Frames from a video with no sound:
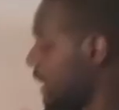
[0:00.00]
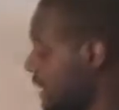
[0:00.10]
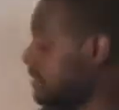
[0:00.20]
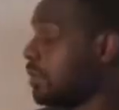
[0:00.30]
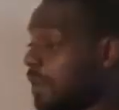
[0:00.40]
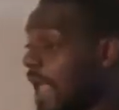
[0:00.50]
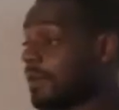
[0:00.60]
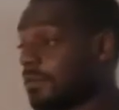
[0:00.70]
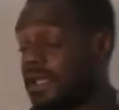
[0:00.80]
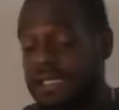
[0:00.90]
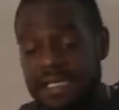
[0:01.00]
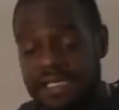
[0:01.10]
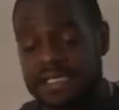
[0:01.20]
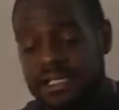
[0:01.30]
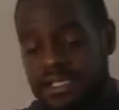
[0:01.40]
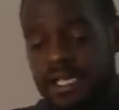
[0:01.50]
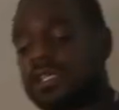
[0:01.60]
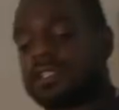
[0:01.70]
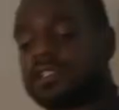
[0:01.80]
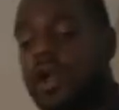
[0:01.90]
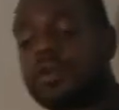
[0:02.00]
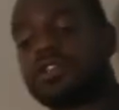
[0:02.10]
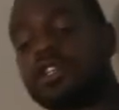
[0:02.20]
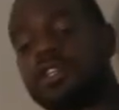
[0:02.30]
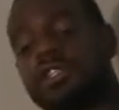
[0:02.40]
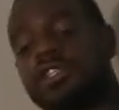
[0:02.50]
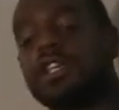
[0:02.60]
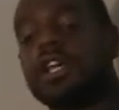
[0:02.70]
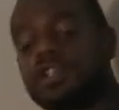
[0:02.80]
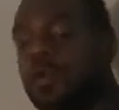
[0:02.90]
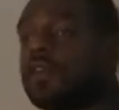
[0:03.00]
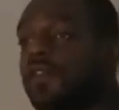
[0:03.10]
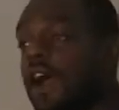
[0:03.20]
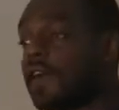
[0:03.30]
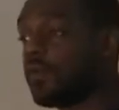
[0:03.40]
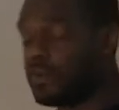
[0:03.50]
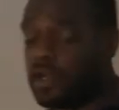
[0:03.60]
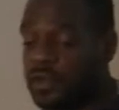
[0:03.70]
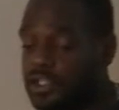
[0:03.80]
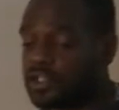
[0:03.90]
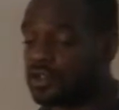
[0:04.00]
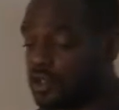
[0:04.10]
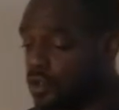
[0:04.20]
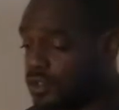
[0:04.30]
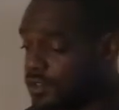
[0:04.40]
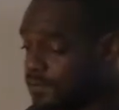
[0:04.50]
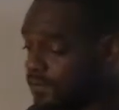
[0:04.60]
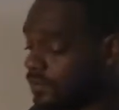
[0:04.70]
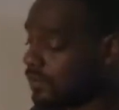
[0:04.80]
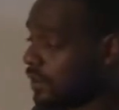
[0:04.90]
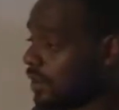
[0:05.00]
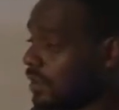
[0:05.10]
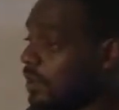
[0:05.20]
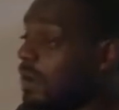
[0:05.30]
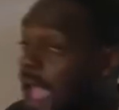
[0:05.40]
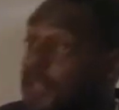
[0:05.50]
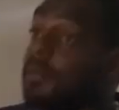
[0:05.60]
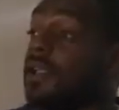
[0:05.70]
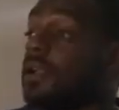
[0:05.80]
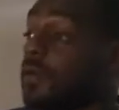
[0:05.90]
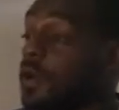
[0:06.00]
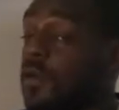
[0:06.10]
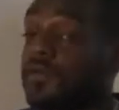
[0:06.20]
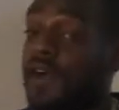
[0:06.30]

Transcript: is the black man. This is, let's go to Genesis 25. We're gonna introduce the black man. We're gonna